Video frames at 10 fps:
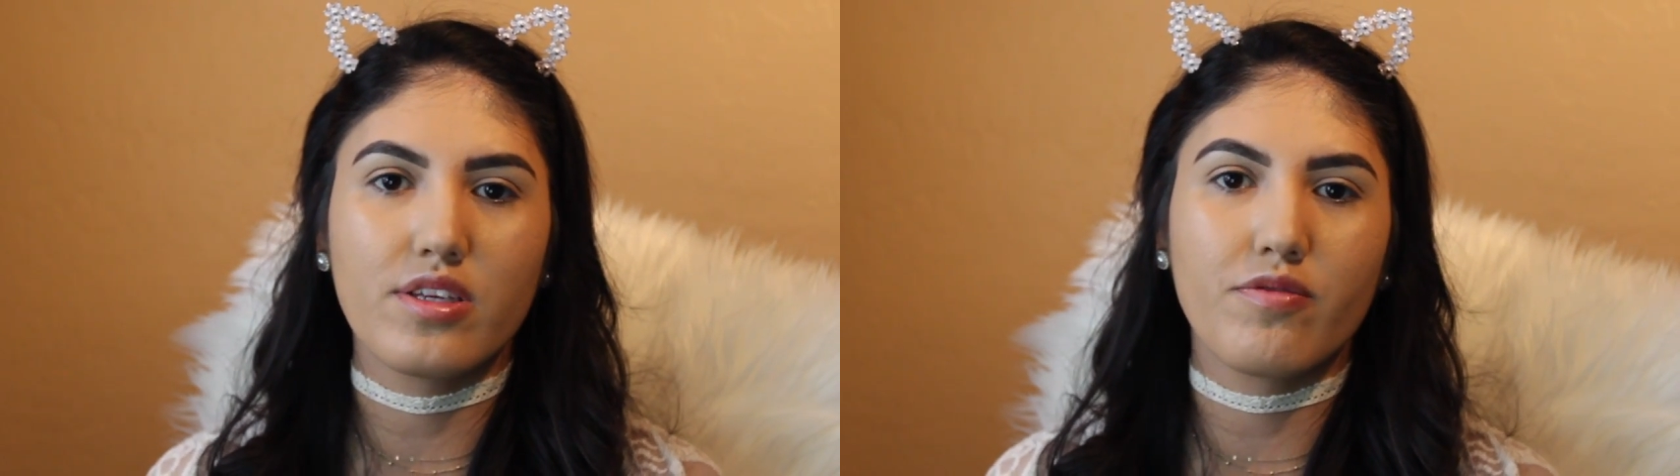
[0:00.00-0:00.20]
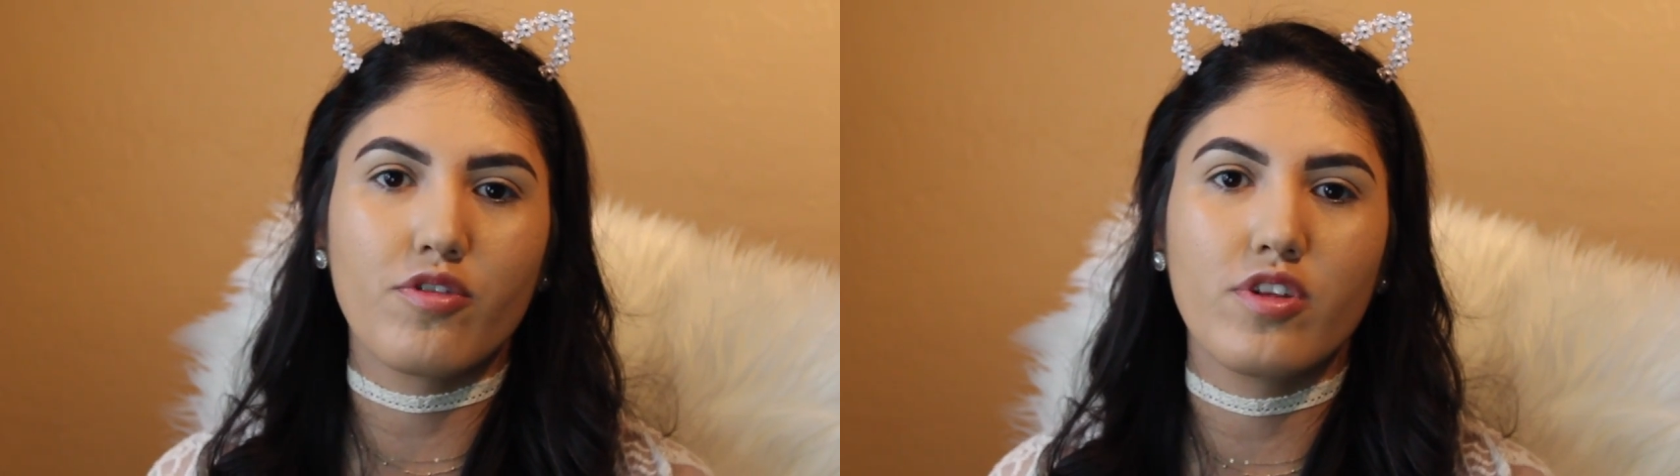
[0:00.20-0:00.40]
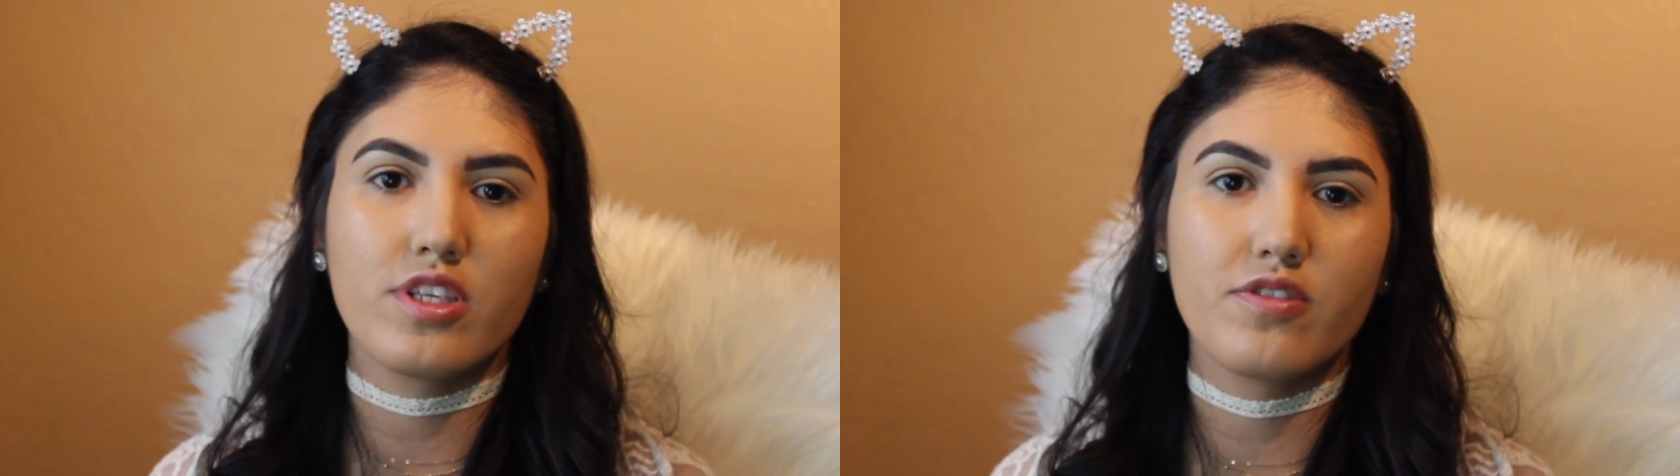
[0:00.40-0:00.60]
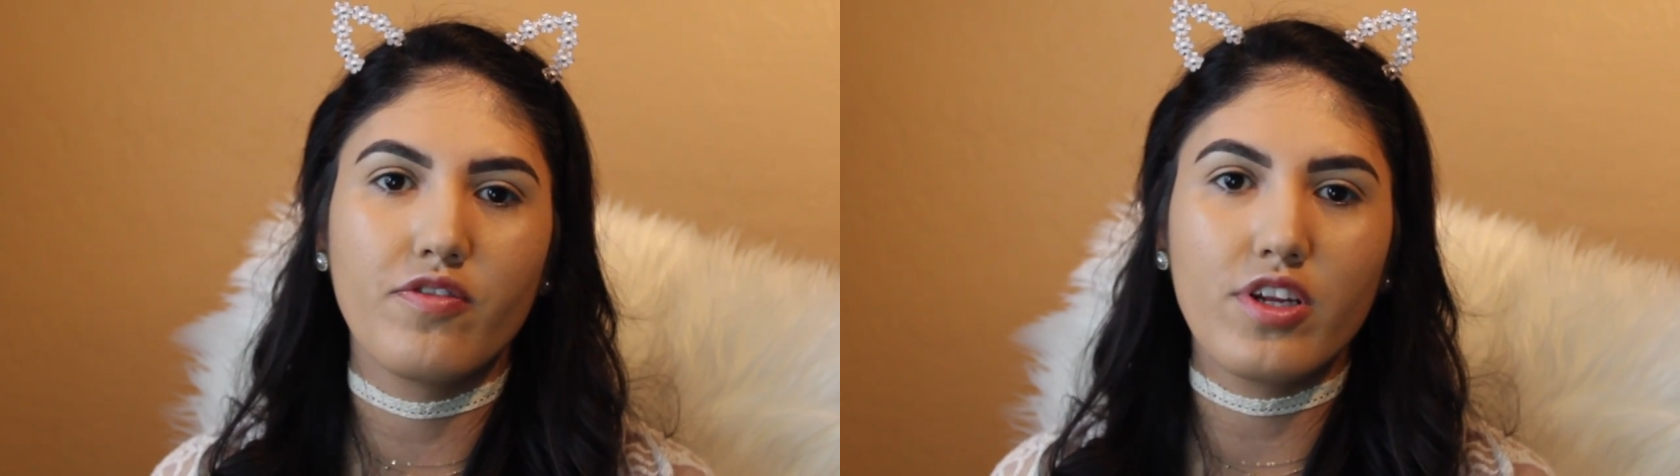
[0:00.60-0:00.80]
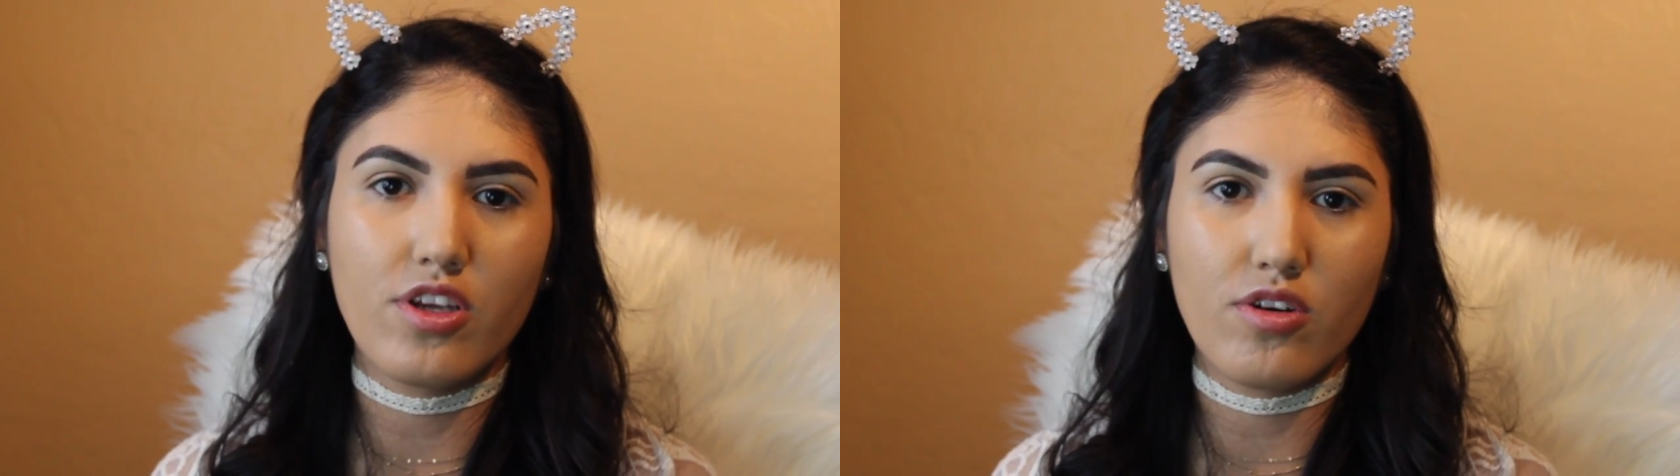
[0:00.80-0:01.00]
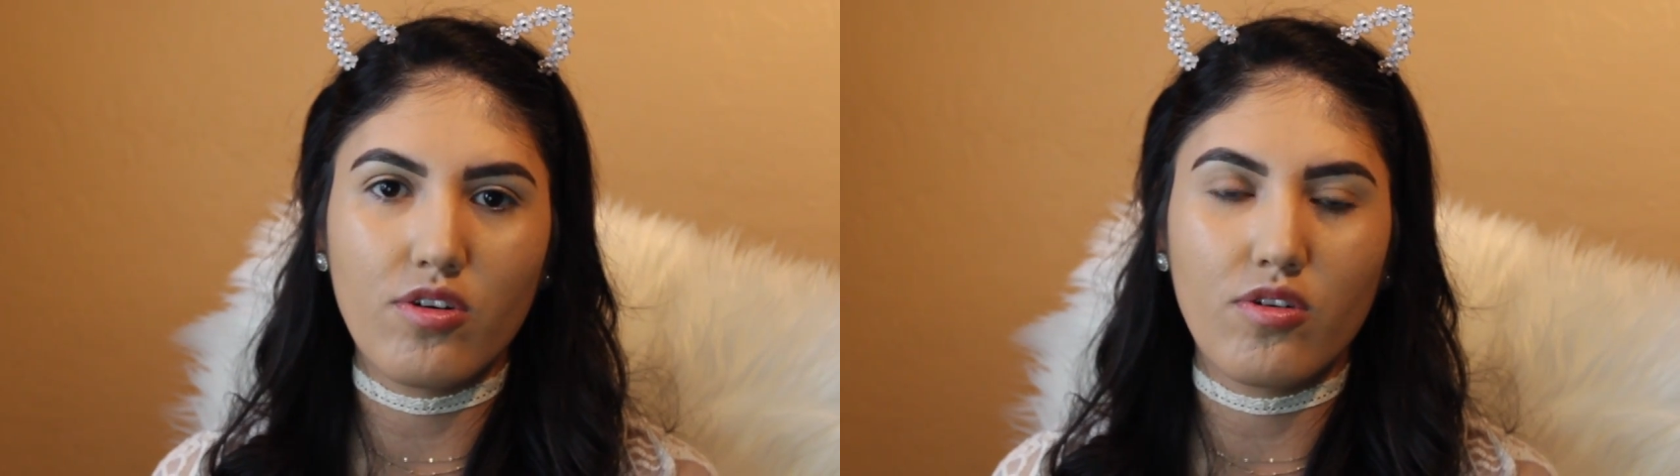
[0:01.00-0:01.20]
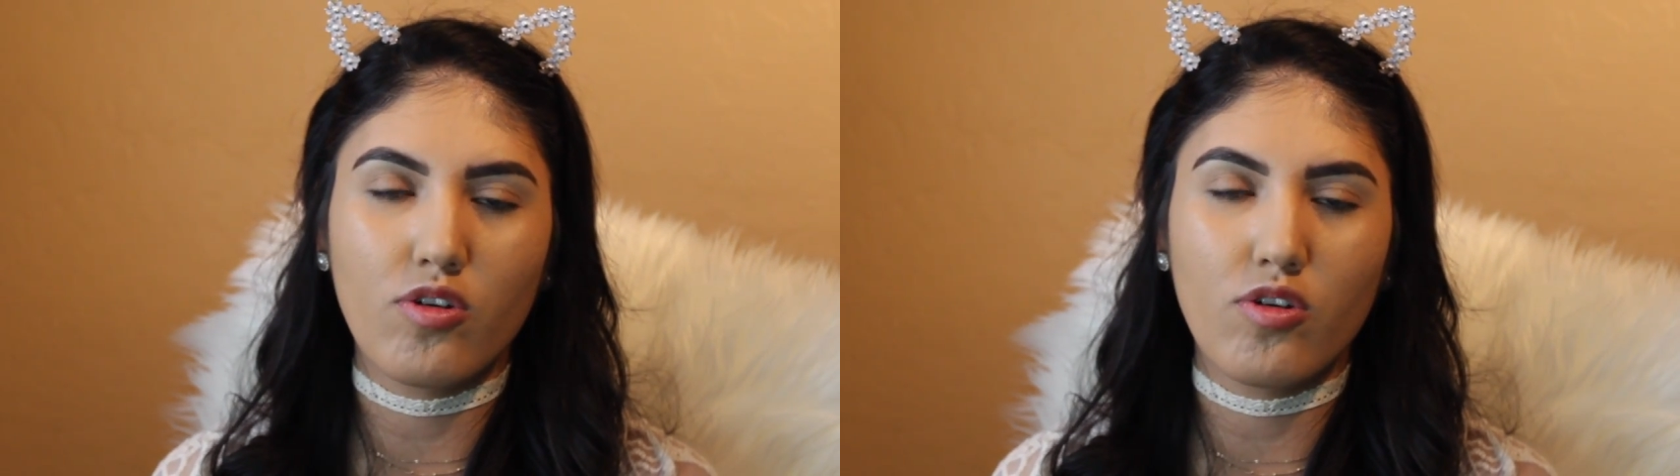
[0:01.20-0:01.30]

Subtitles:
it for this video.